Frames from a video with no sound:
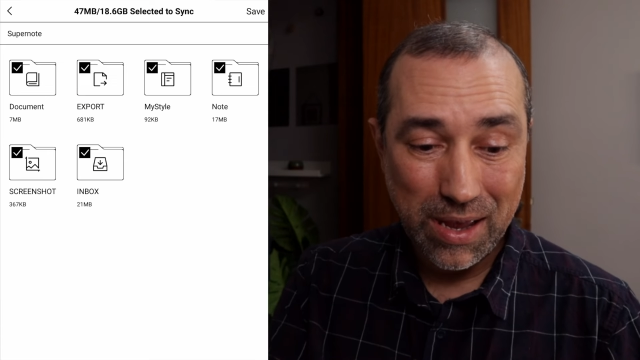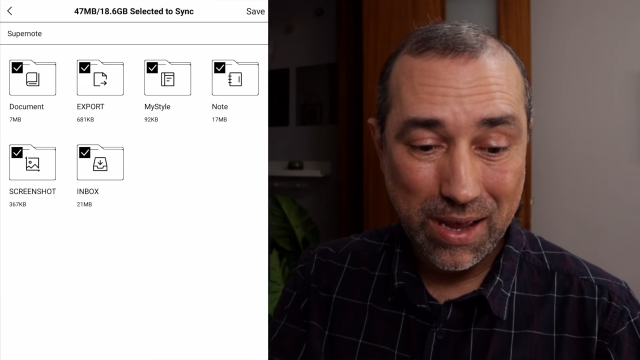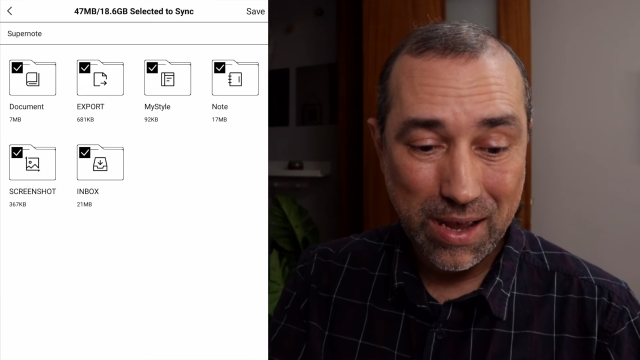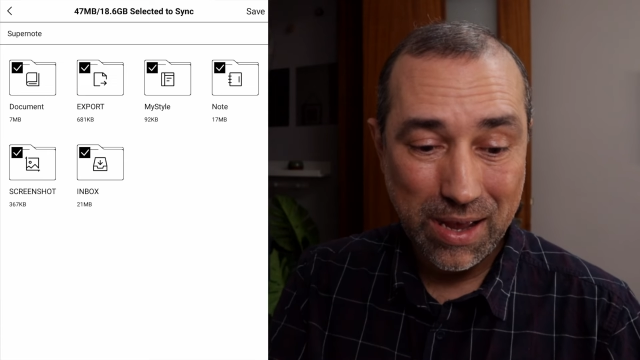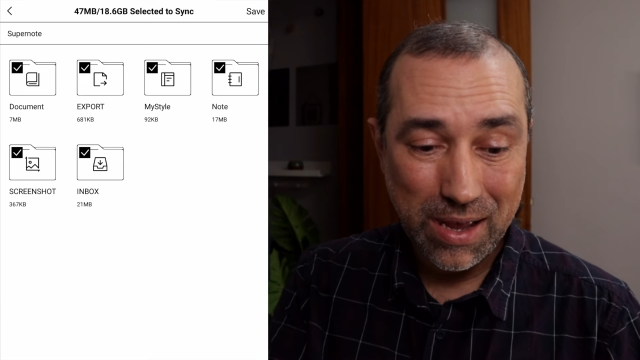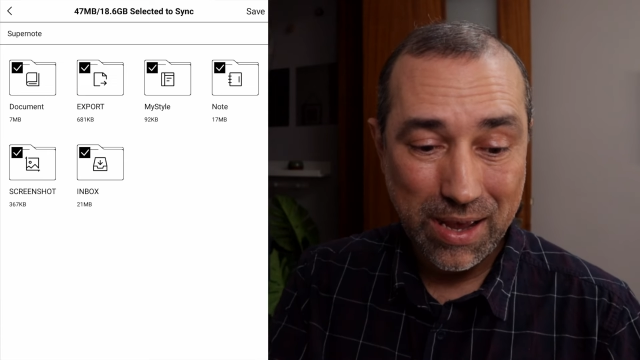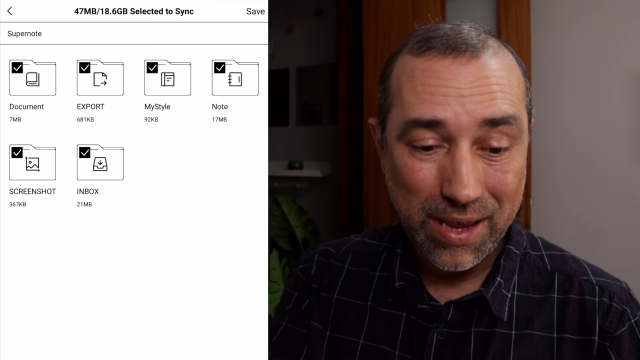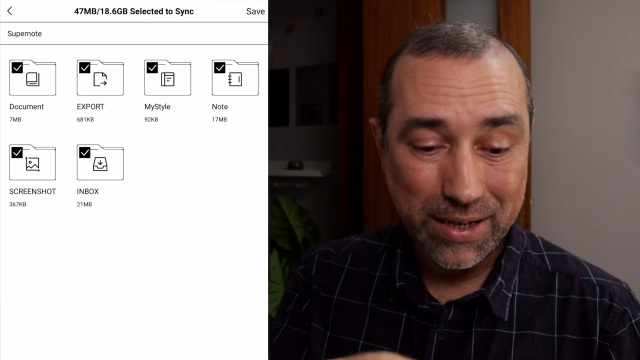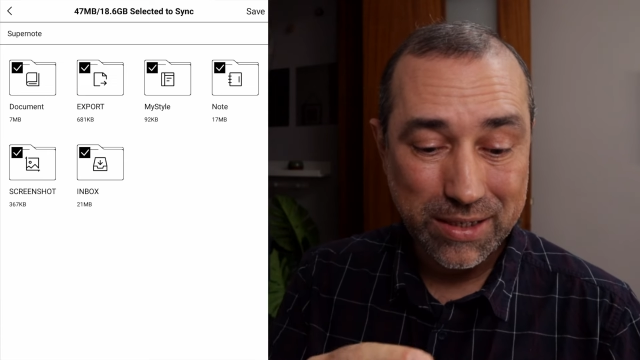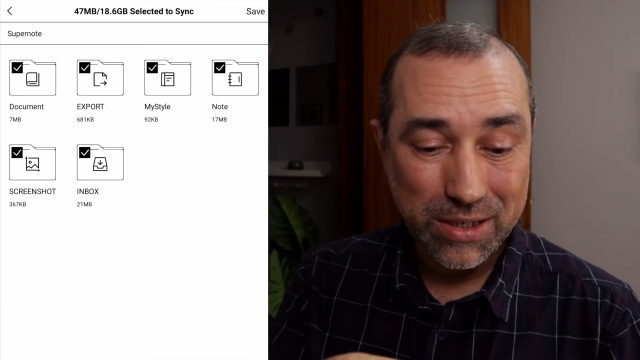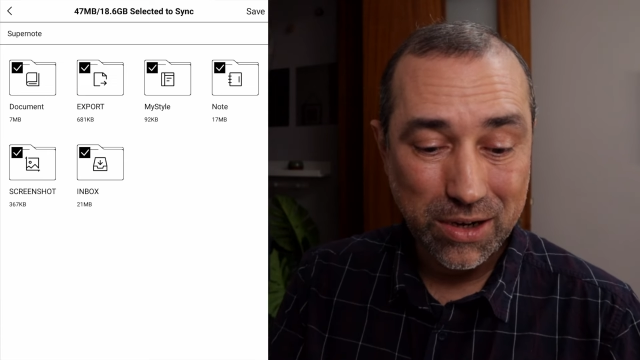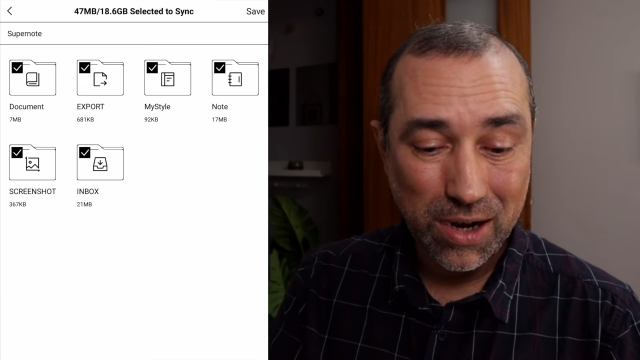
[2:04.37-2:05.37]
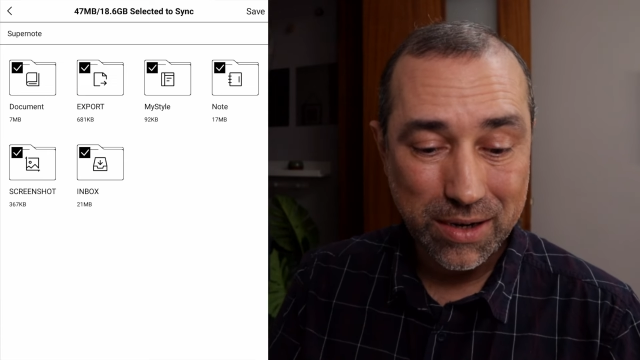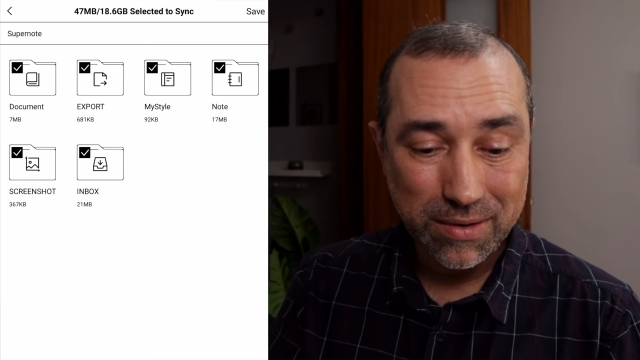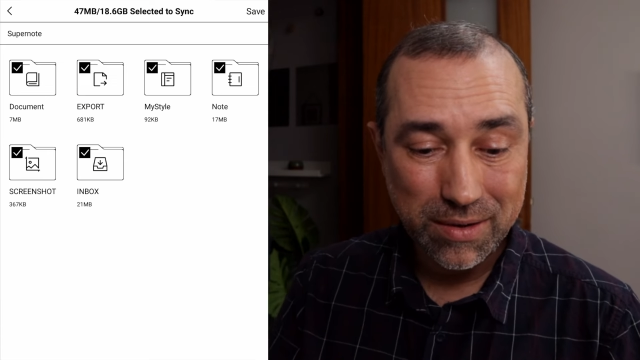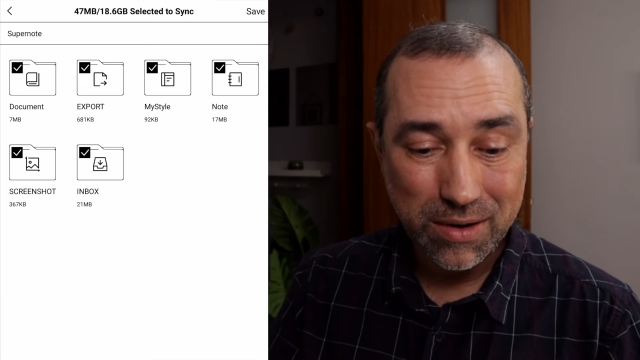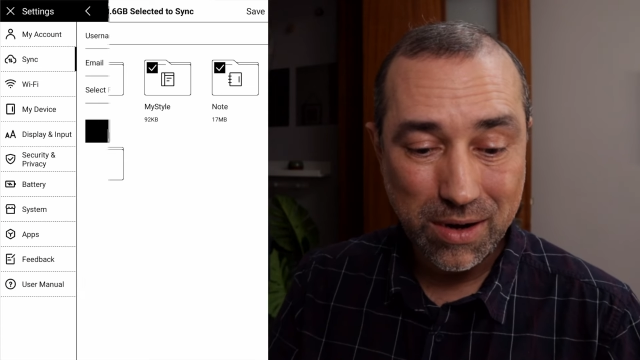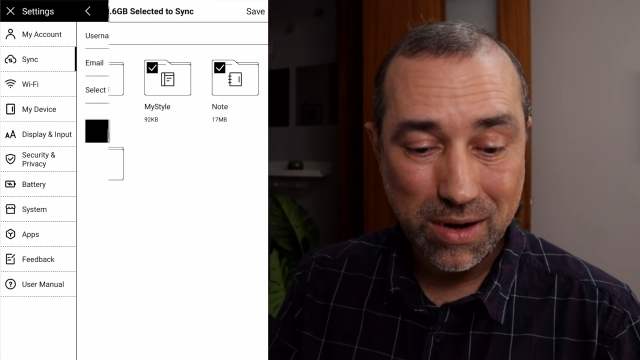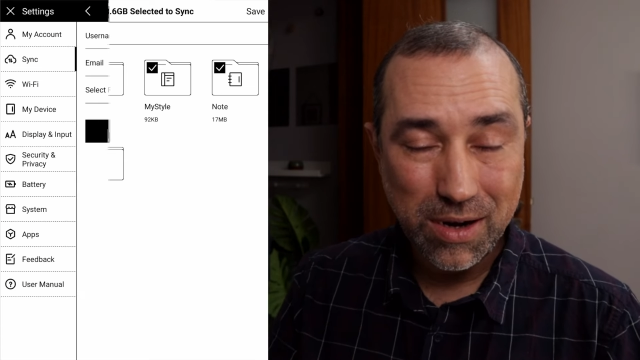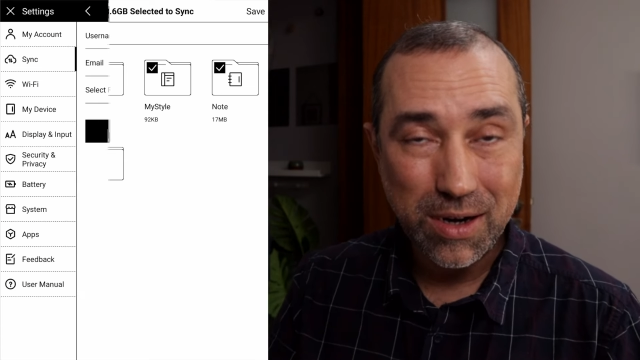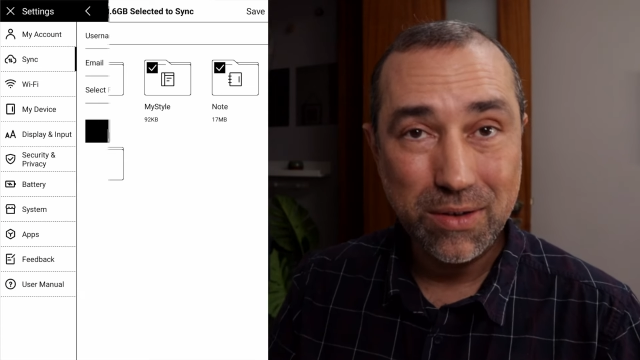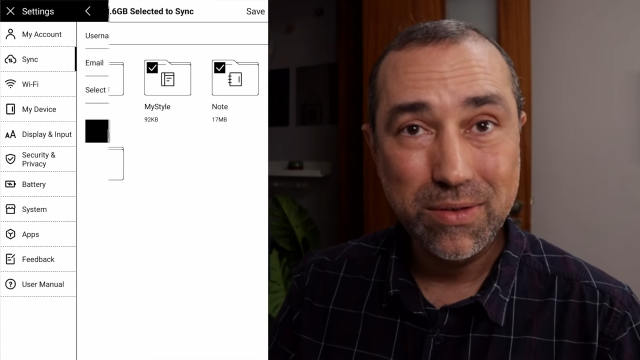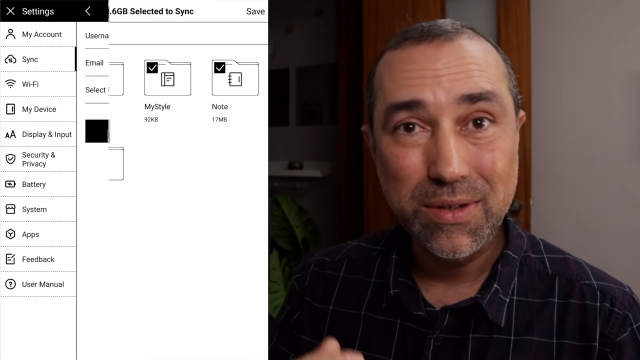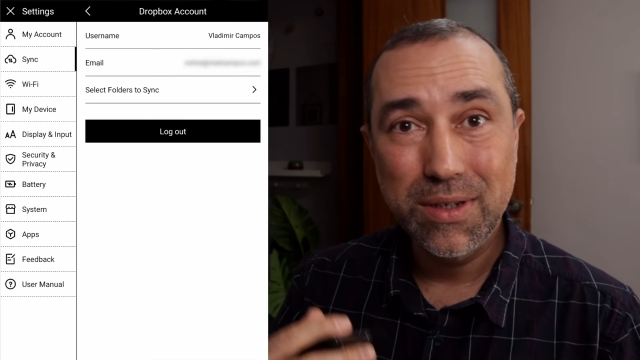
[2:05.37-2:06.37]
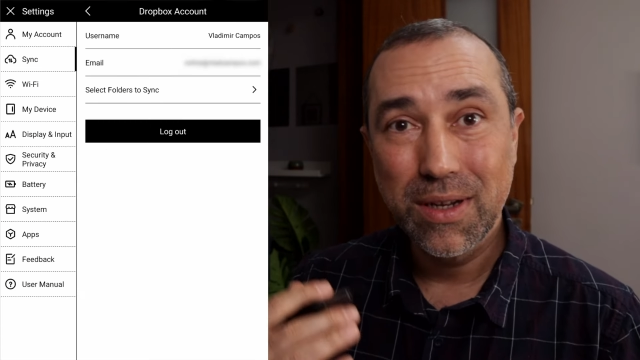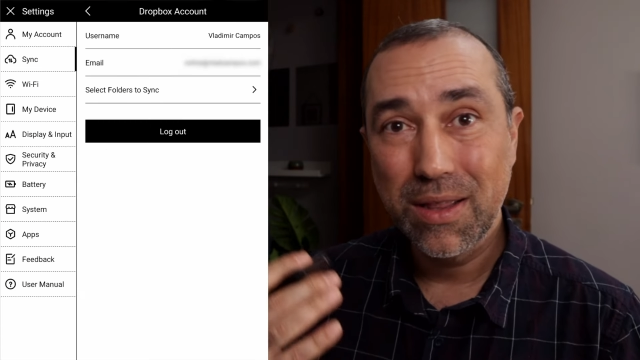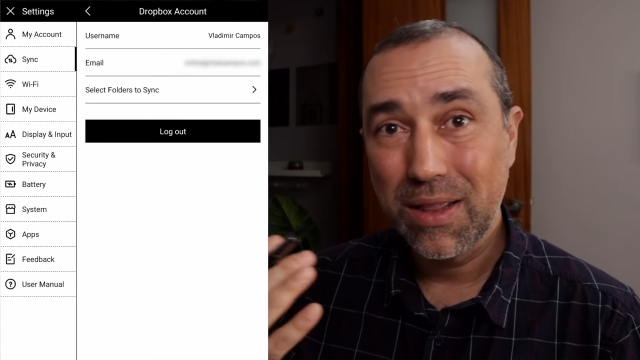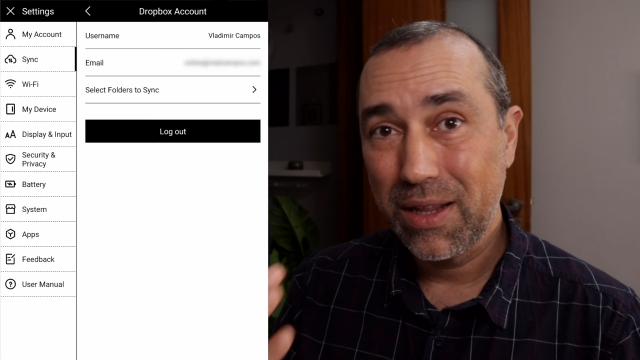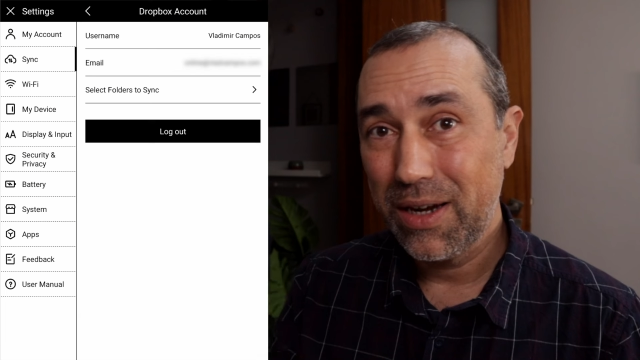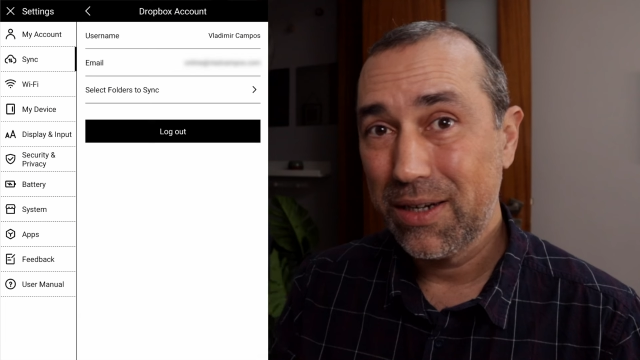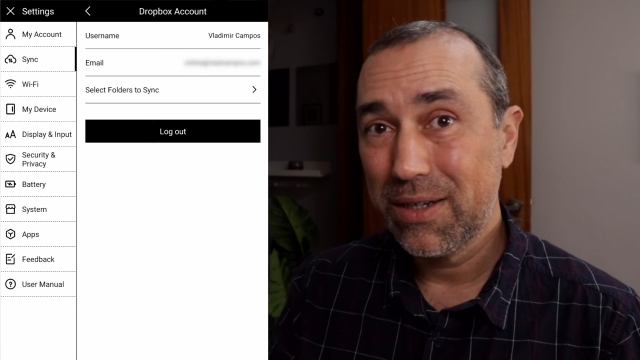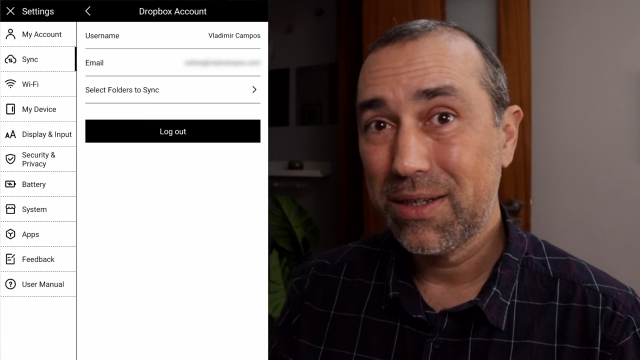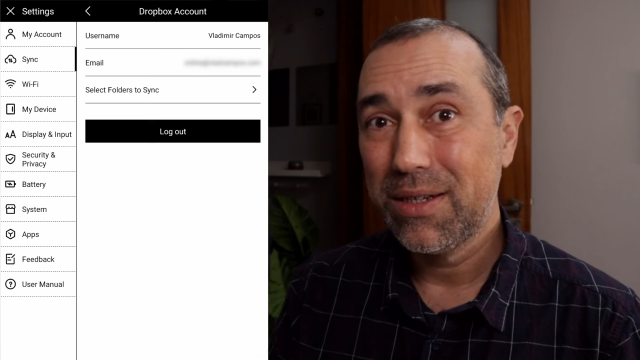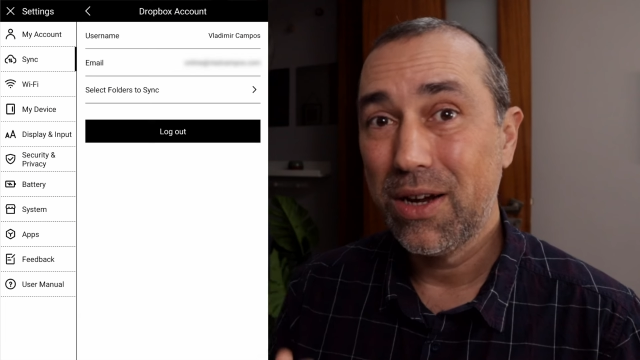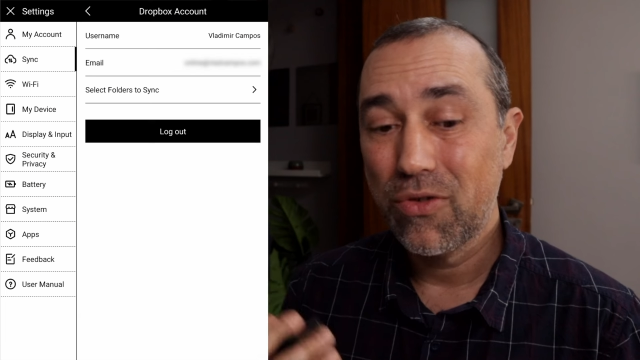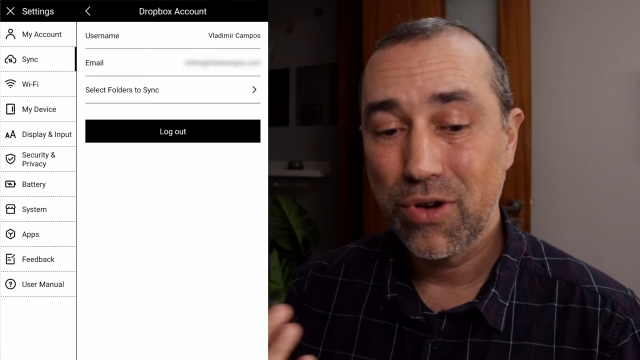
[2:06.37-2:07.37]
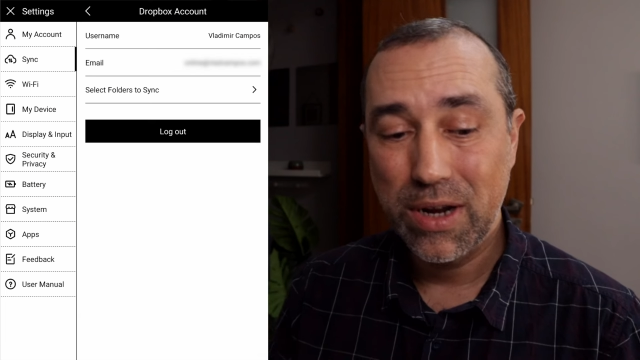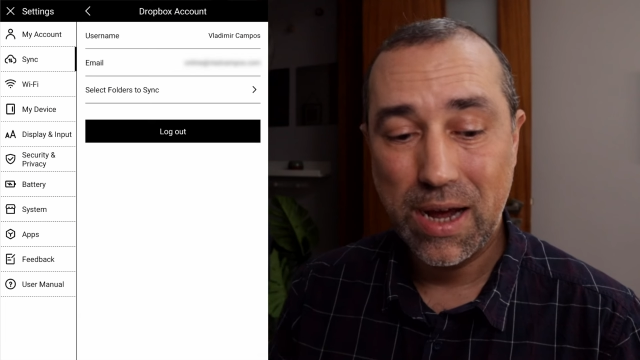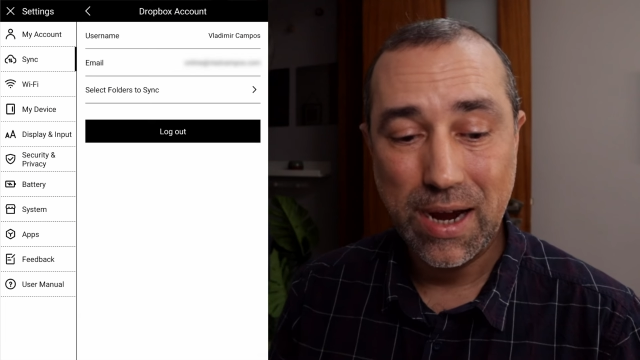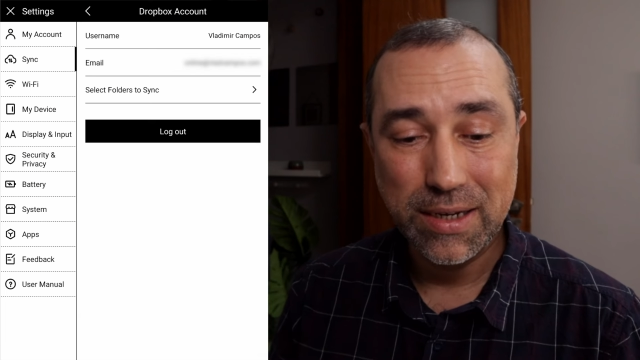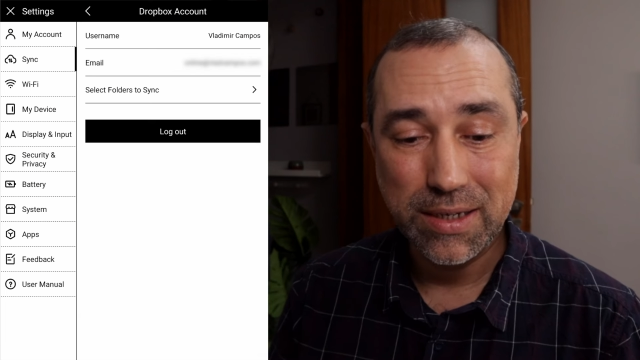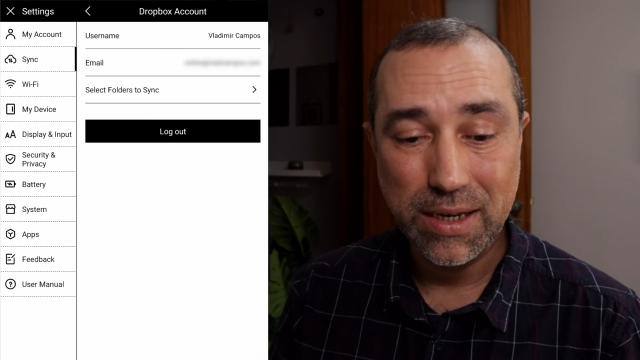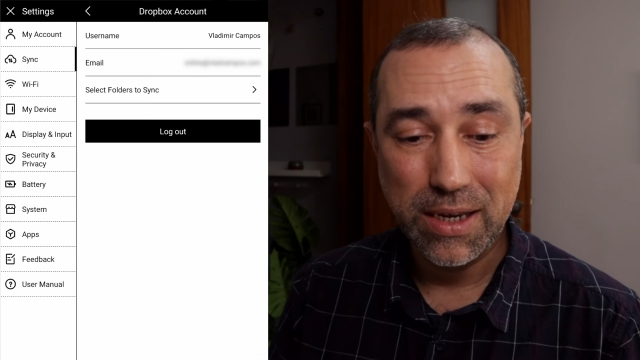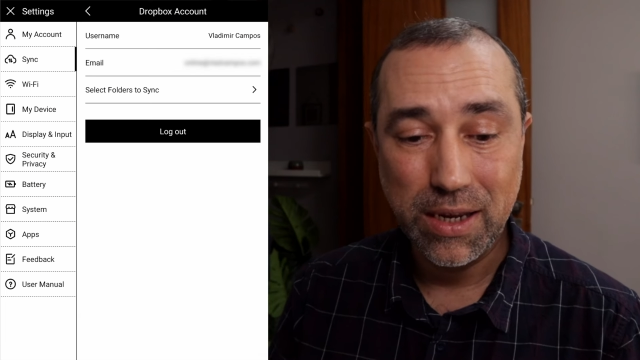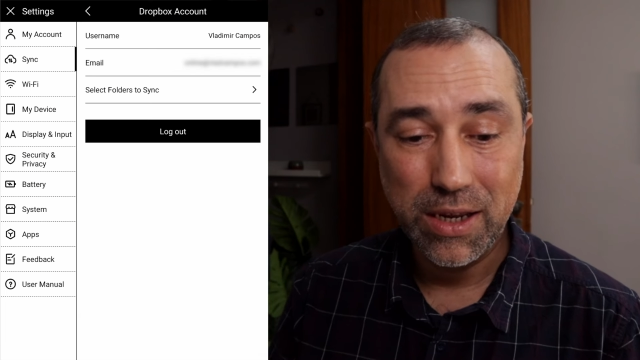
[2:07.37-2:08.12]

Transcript: uh, it's not constantly synchronizing.